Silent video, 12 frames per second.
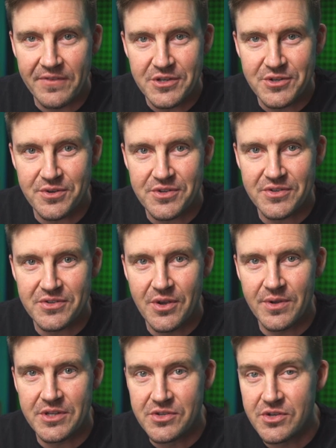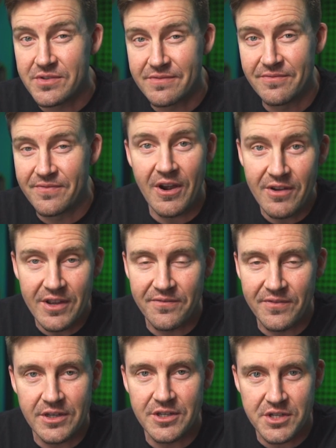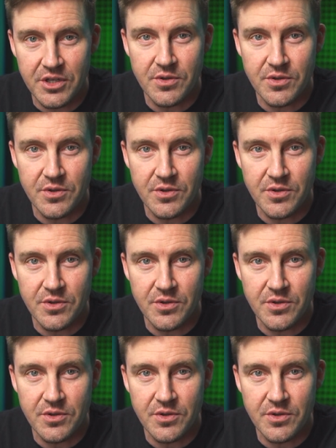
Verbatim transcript: features, so it's just very convenient to